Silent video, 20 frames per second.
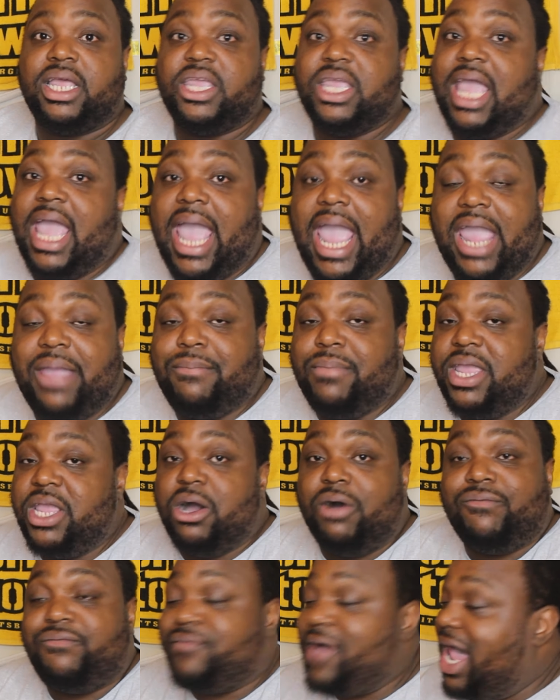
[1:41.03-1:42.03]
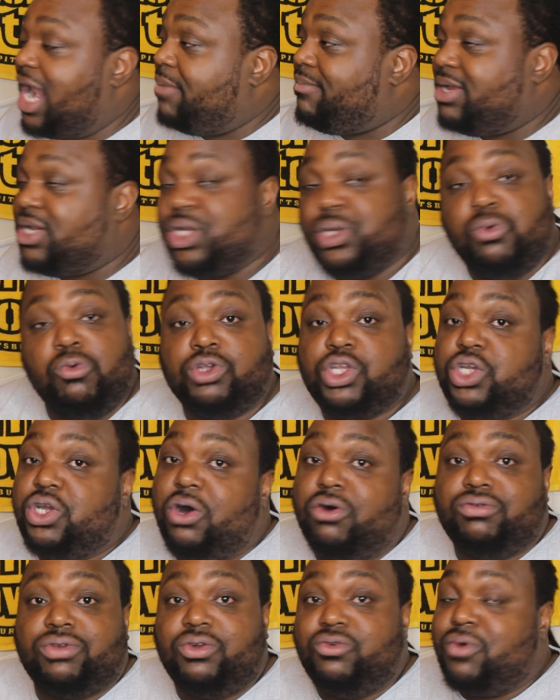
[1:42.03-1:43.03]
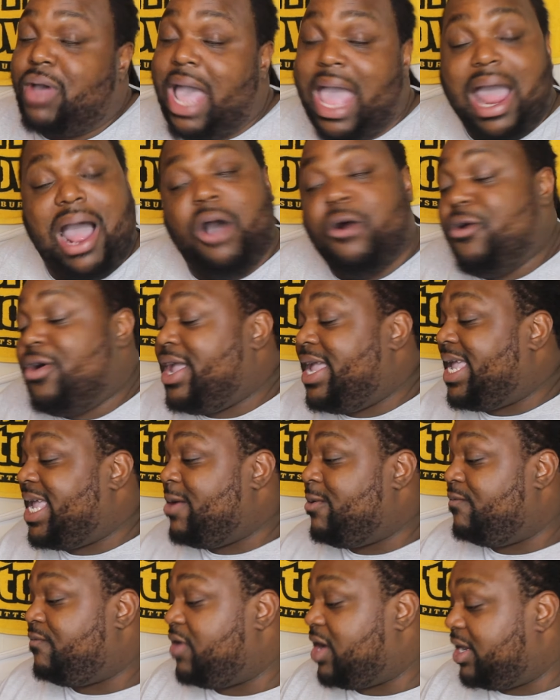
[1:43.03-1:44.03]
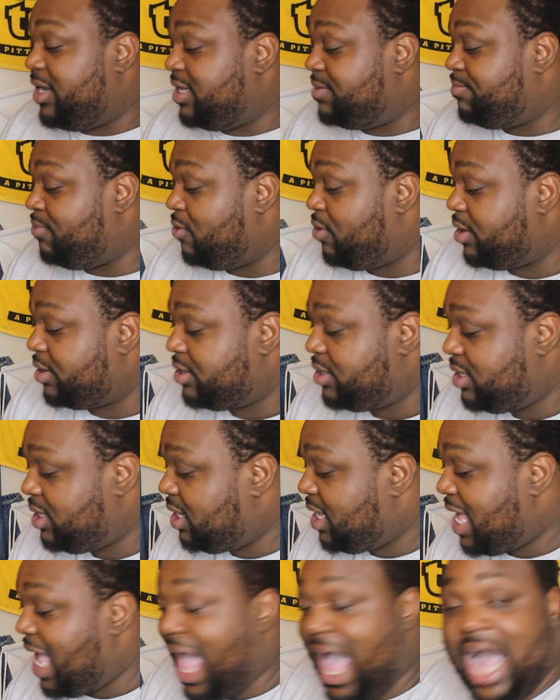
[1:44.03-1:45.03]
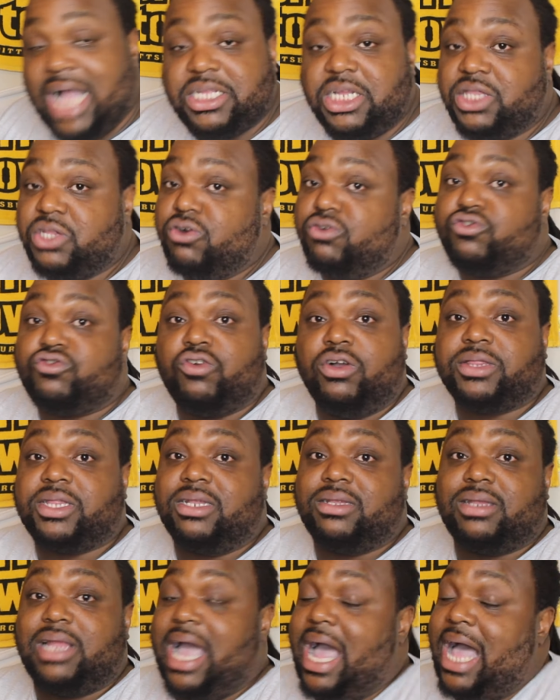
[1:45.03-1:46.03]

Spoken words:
You hate me, you don't follow me, do what you go do. I don't even give a fuck at this point. I just don't trust him.